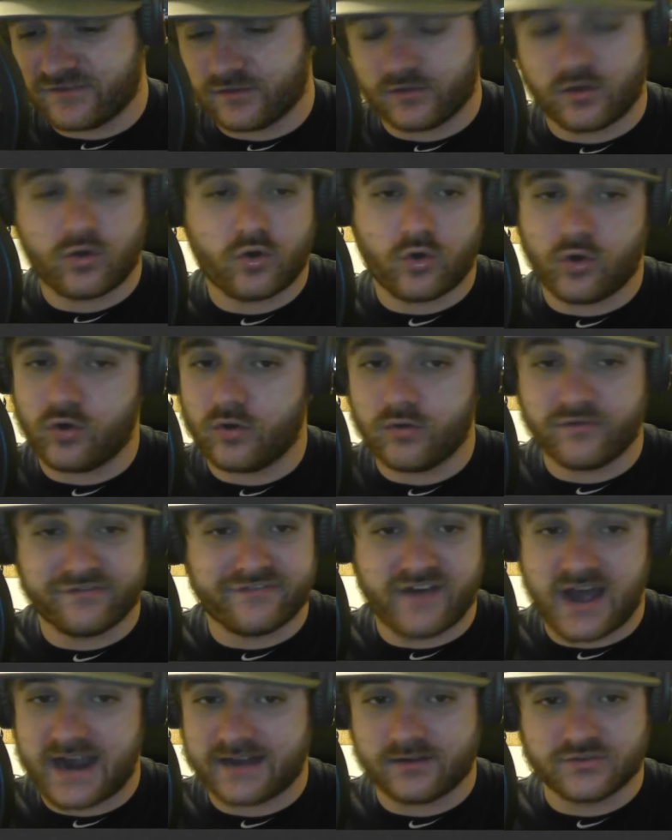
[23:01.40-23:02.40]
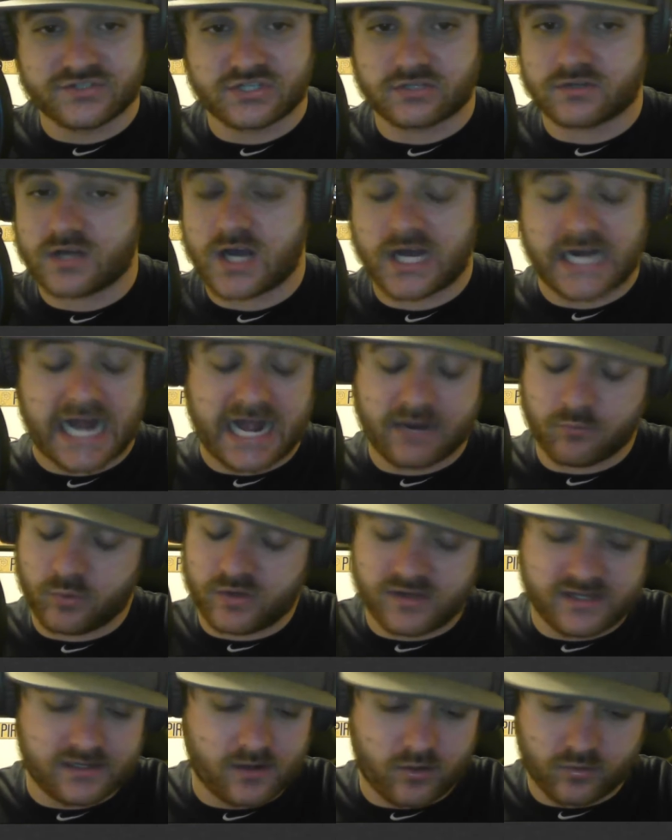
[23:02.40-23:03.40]
the whole finals or not. I
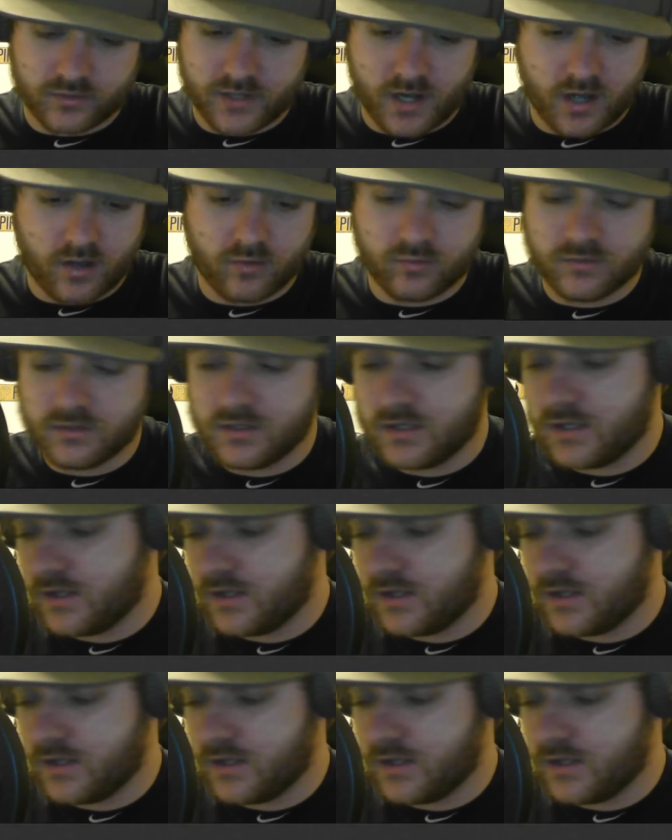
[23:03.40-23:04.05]
really don't know.